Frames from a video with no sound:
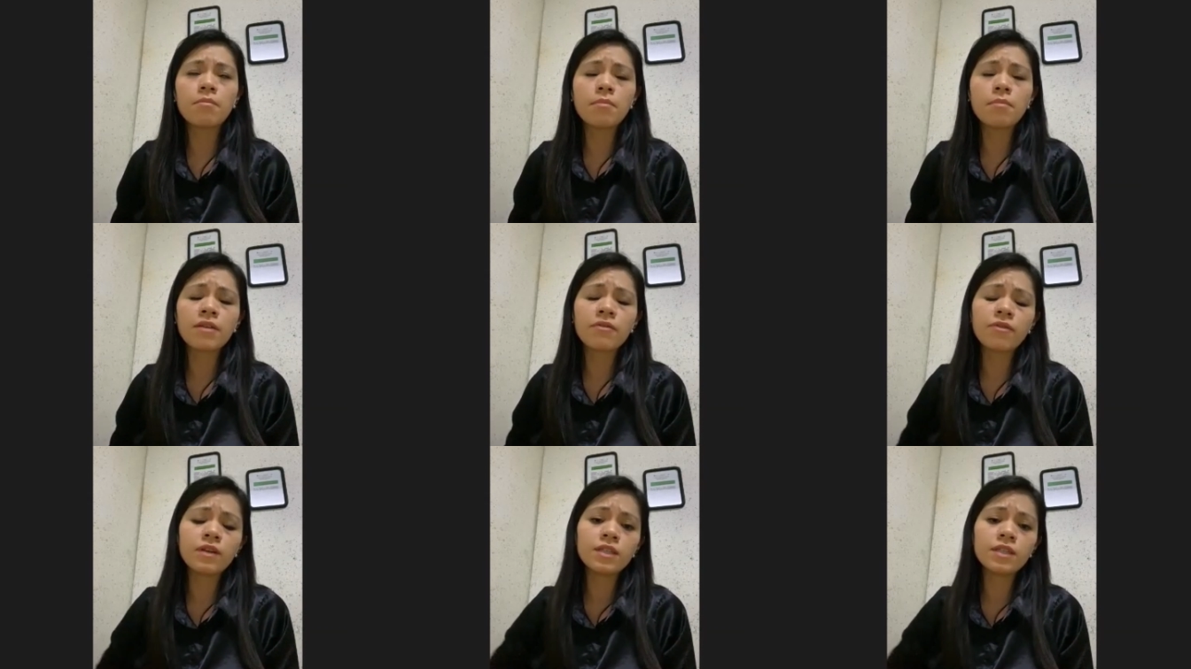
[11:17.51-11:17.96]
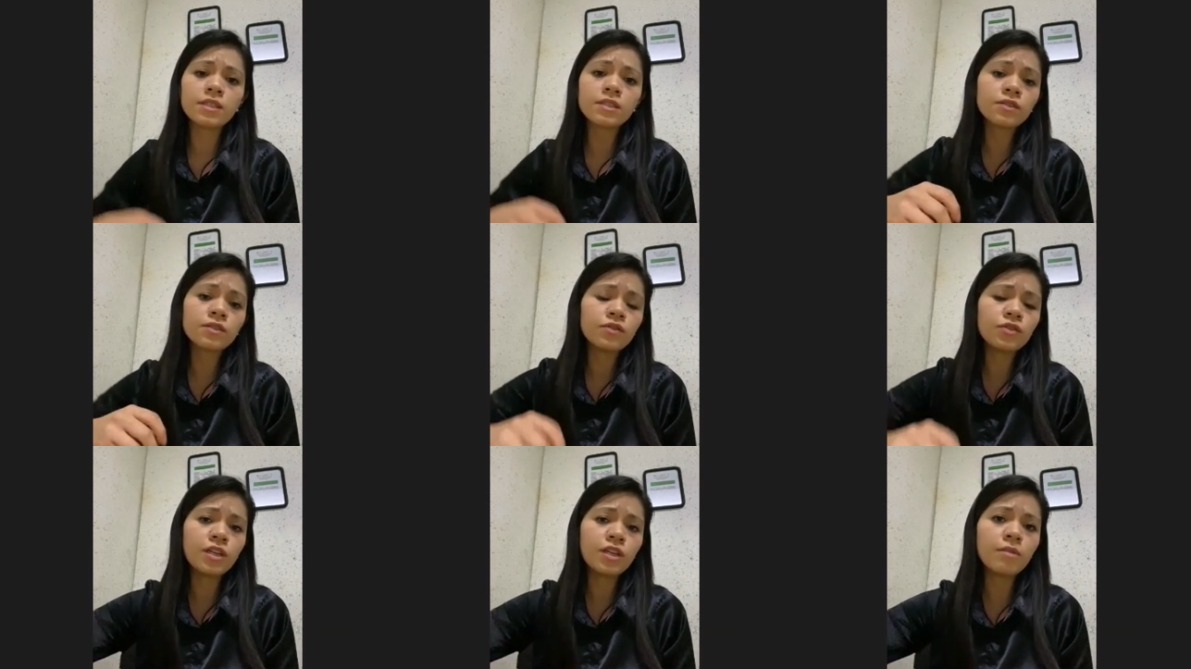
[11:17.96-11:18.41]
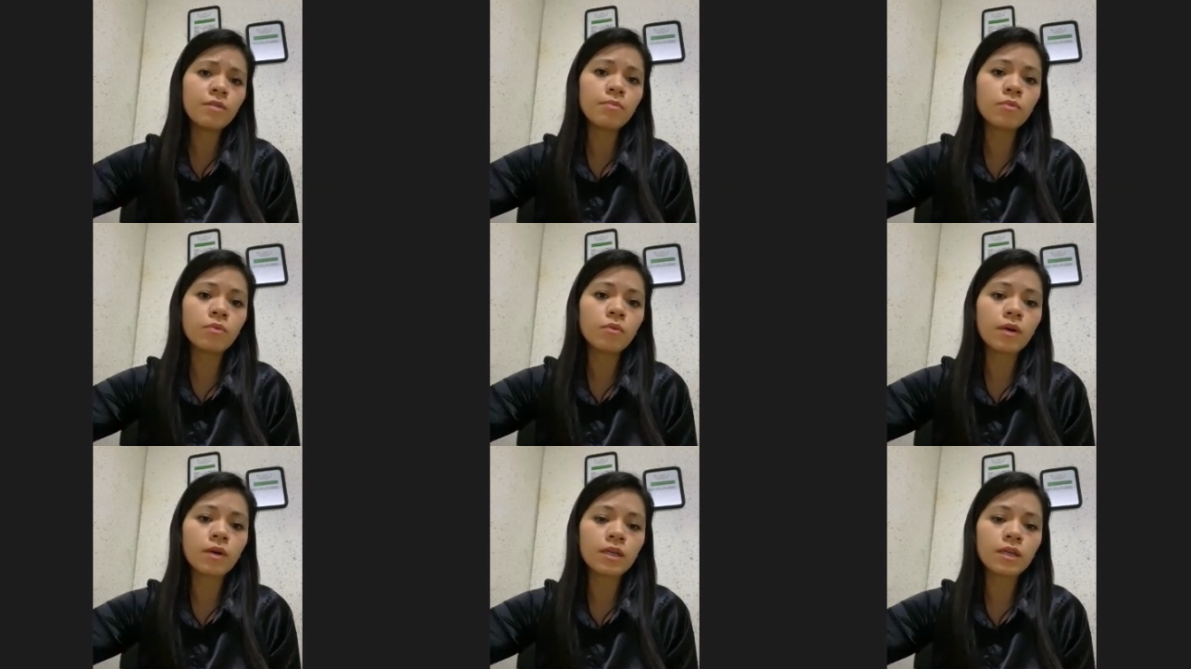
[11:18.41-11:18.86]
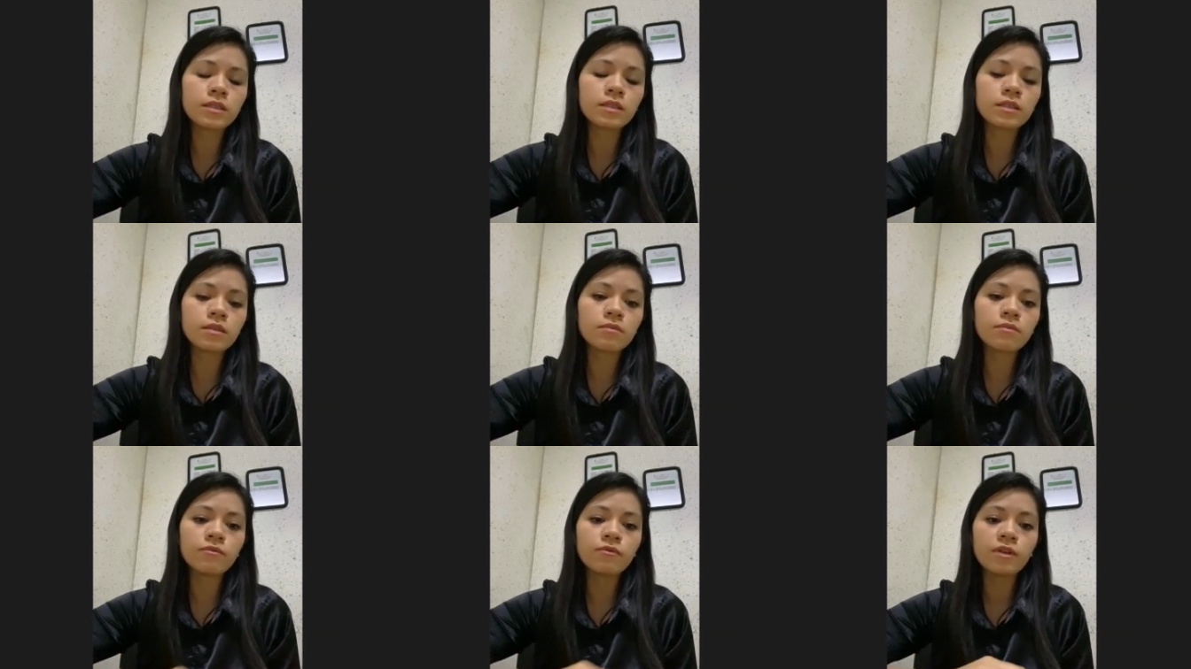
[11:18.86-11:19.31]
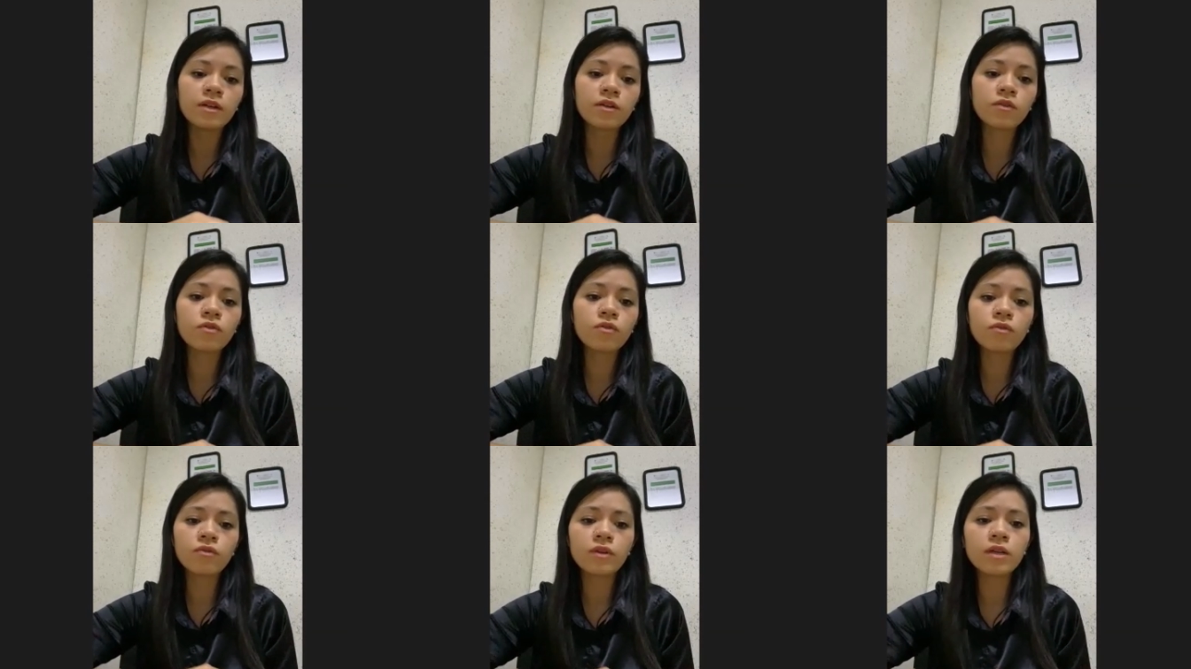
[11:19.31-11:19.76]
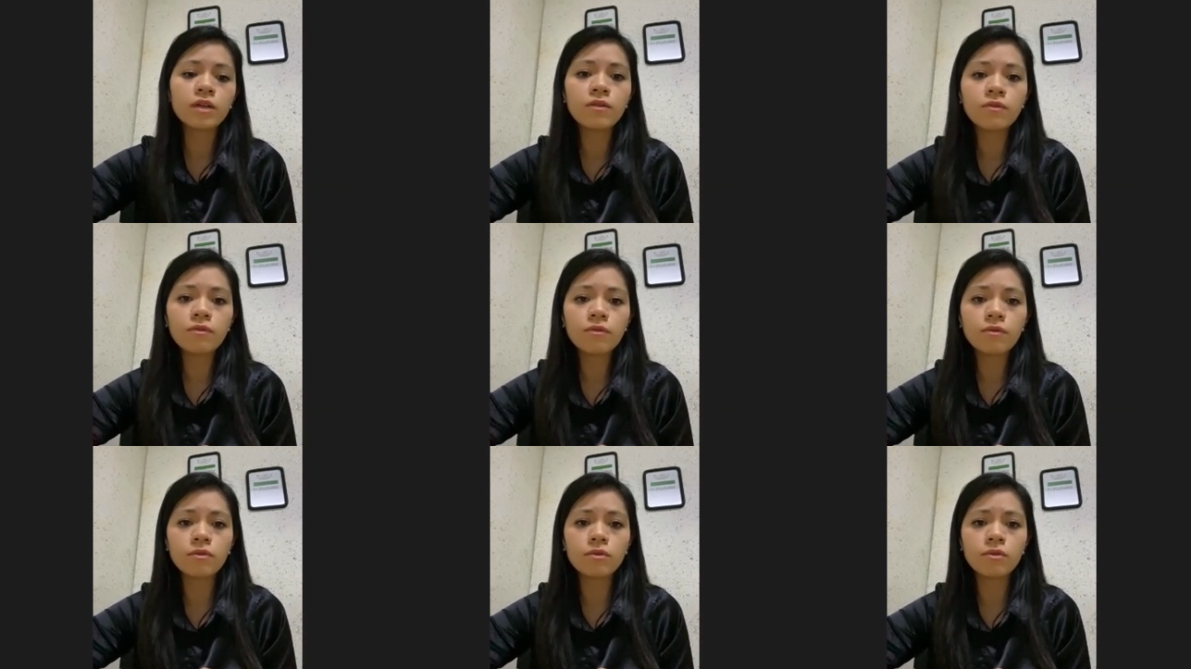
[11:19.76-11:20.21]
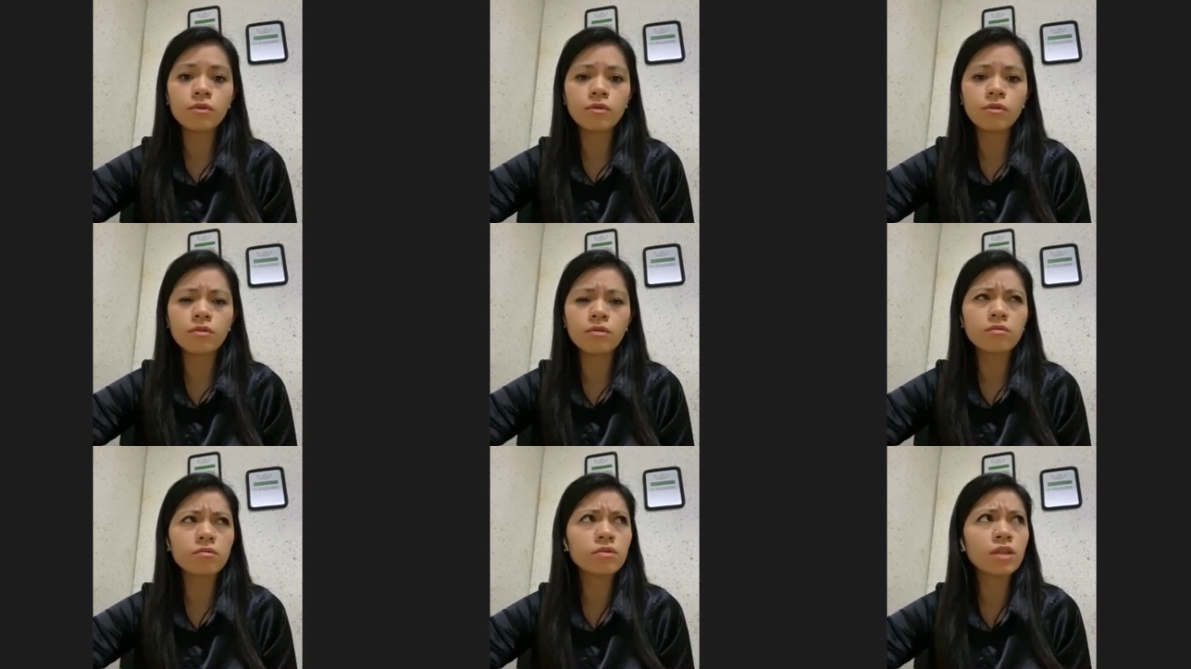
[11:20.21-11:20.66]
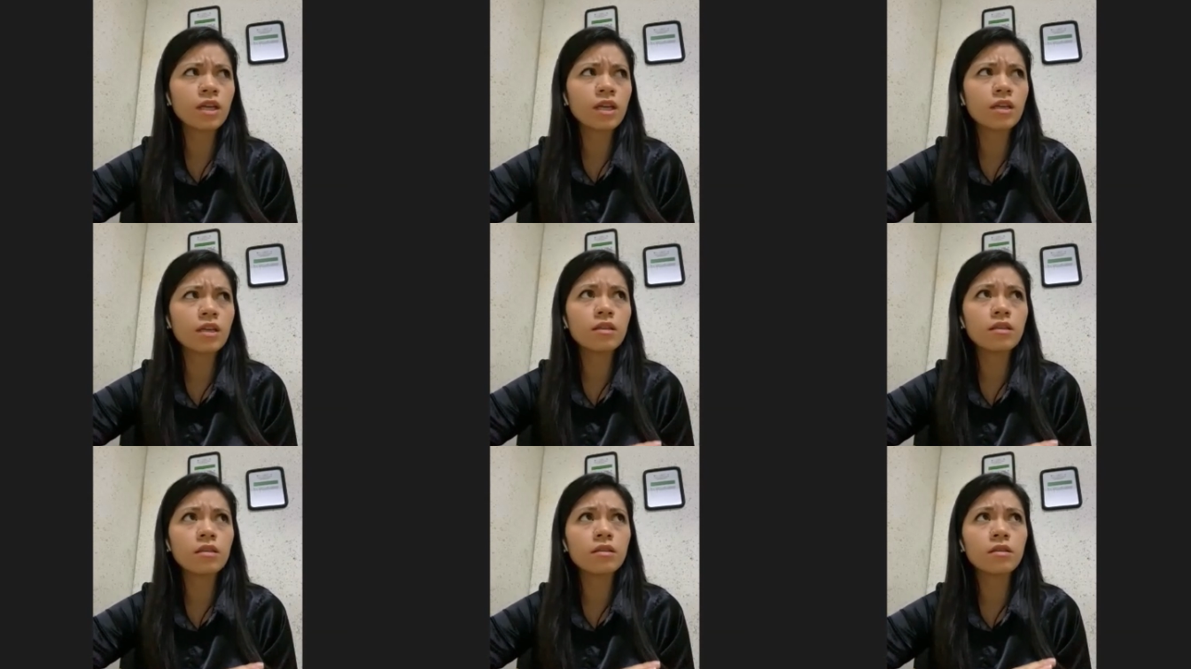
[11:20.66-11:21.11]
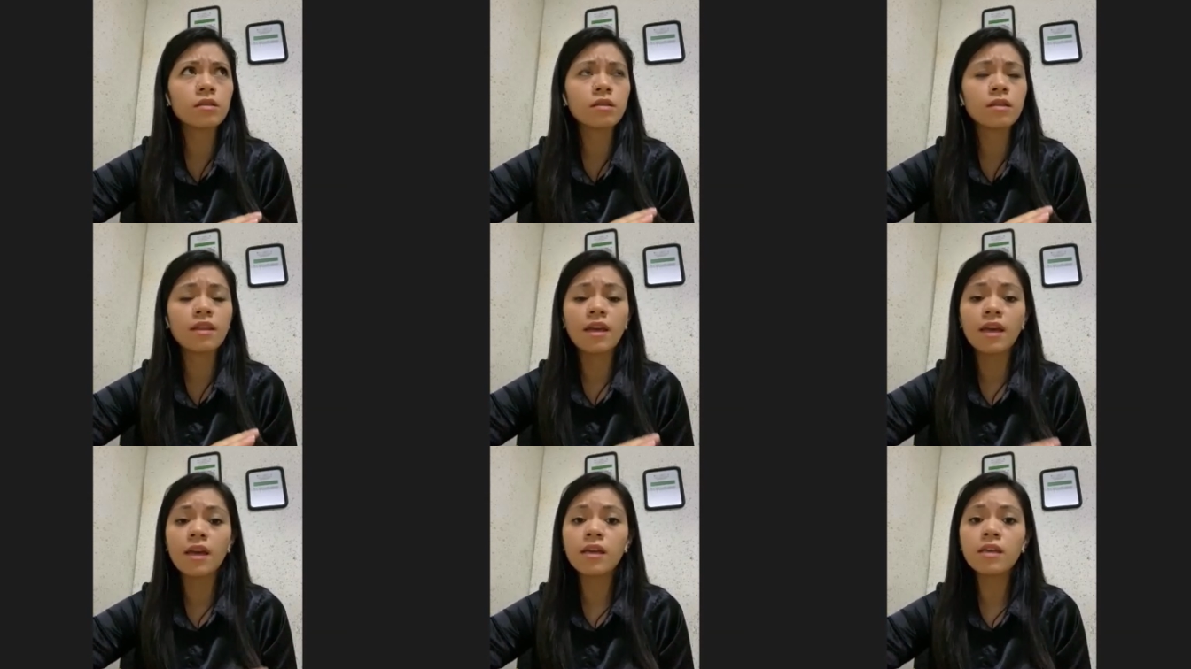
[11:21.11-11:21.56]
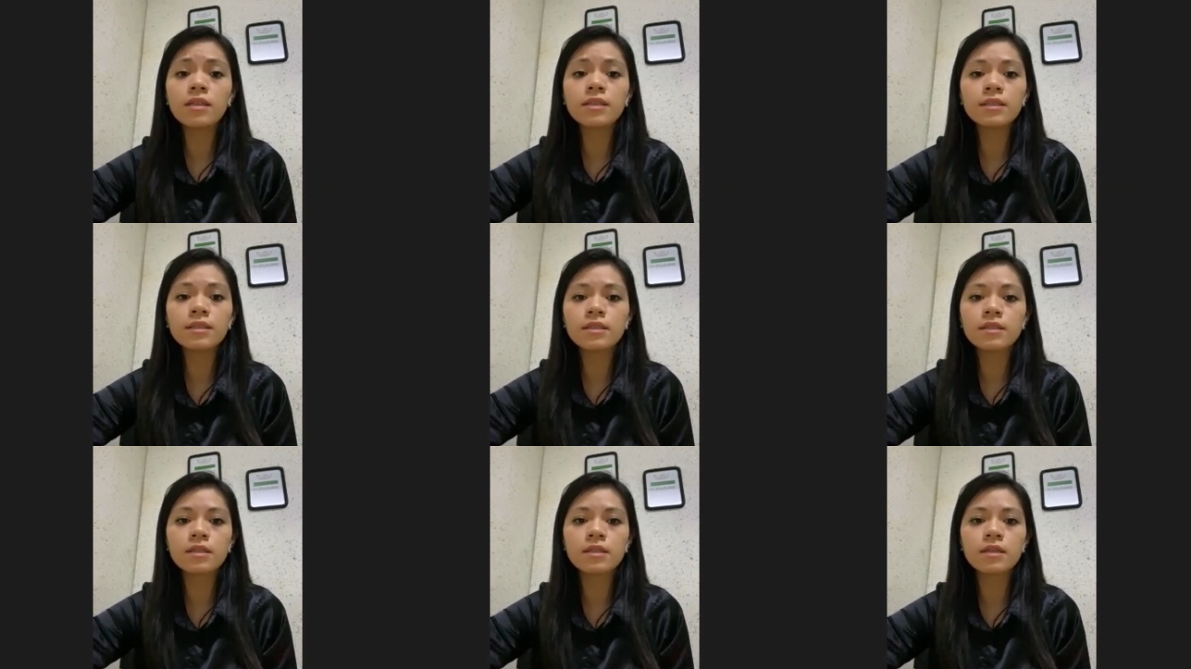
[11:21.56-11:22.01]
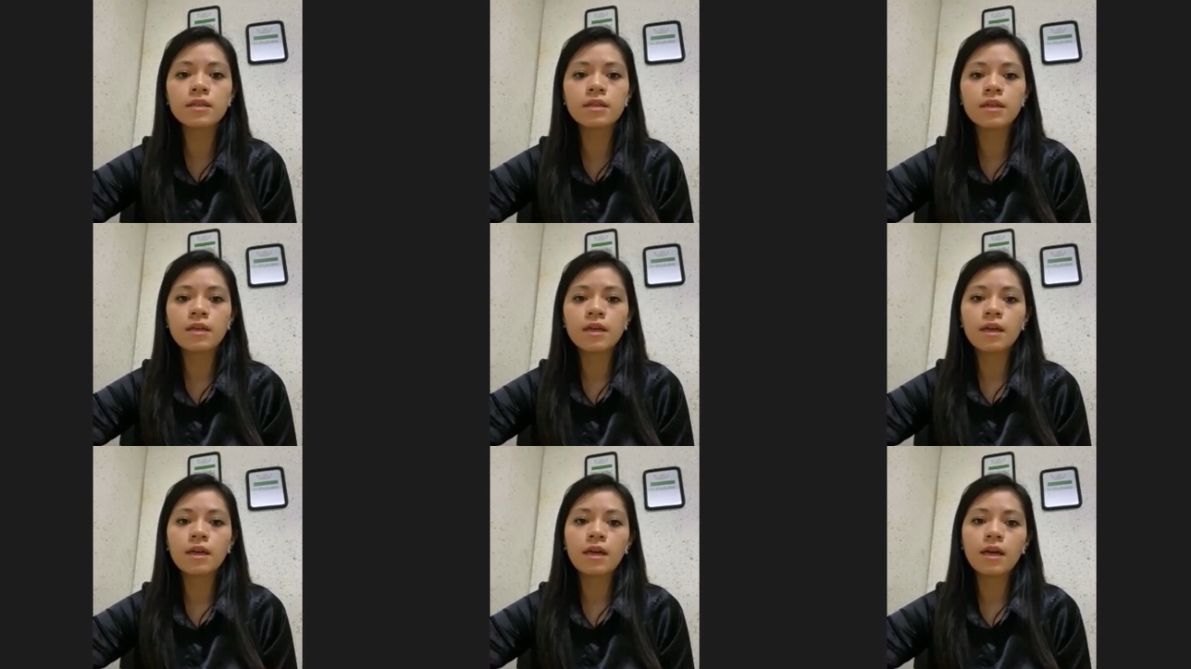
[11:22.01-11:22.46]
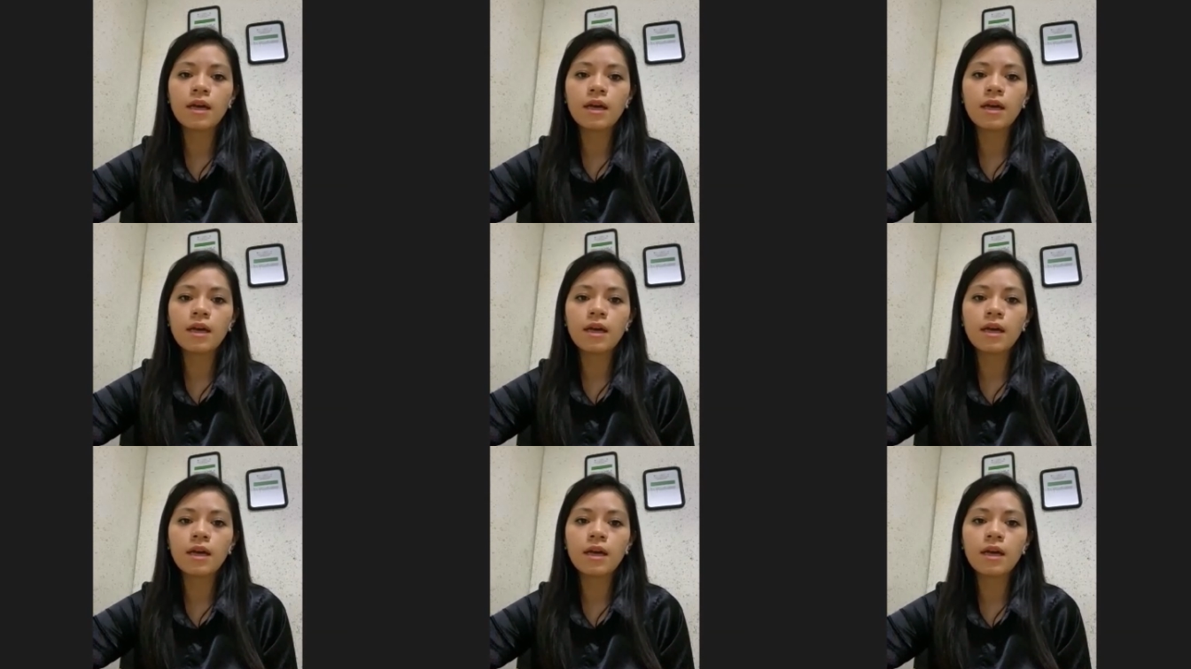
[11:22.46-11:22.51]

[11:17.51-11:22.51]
my first trip was in Vancouver for 10 days Mm-hmm.